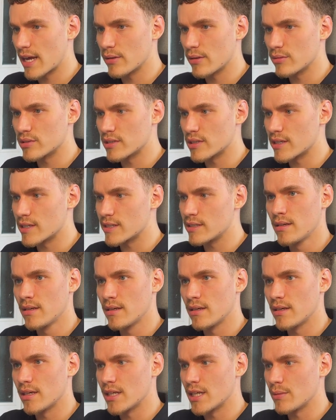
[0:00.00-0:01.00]
outside,
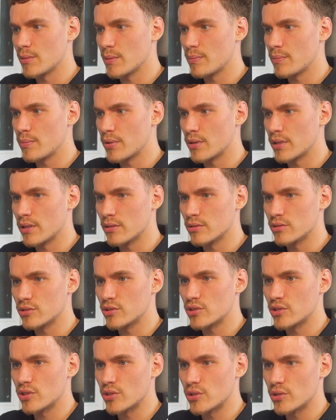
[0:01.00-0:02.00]
and then we put it on
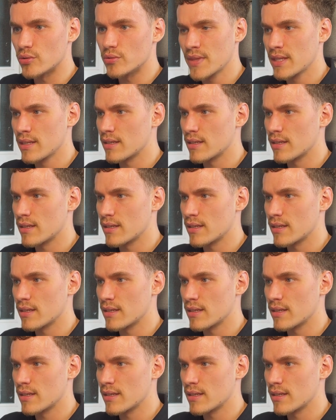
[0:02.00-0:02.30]
2.